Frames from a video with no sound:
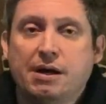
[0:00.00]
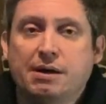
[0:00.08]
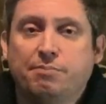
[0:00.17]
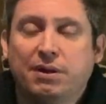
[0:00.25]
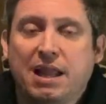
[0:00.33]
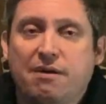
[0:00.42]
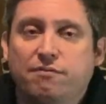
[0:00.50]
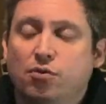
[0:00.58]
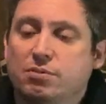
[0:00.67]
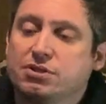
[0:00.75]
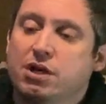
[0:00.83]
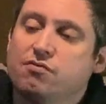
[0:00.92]

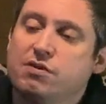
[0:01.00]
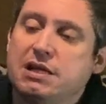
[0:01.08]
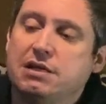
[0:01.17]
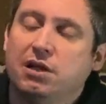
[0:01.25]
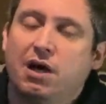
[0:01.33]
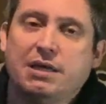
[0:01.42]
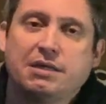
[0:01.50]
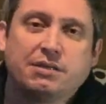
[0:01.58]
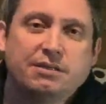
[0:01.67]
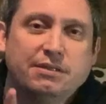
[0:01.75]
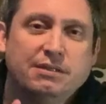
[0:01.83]
platforms that I really like,